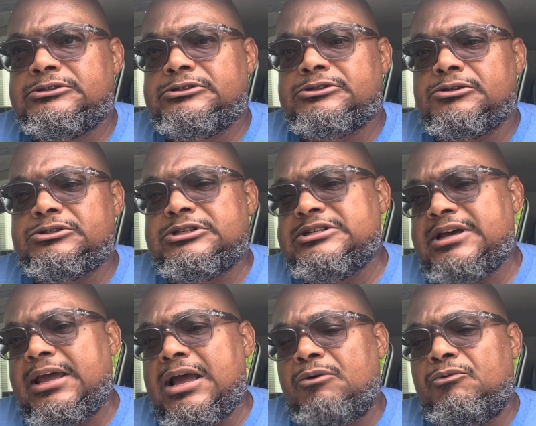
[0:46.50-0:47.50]
So
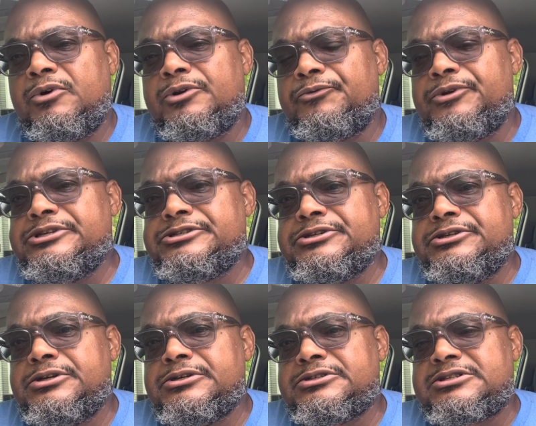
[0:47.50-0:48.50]
today I want to read to
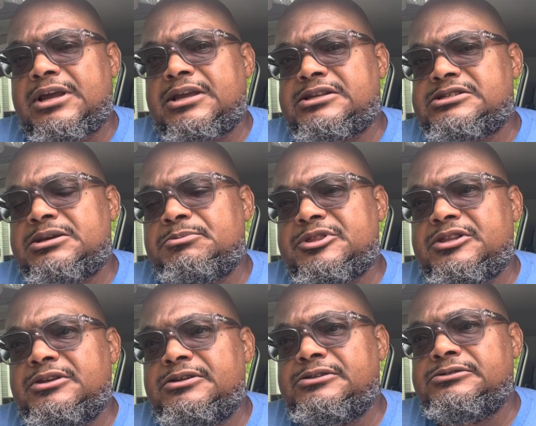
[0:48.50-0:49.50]
you 2 Timothy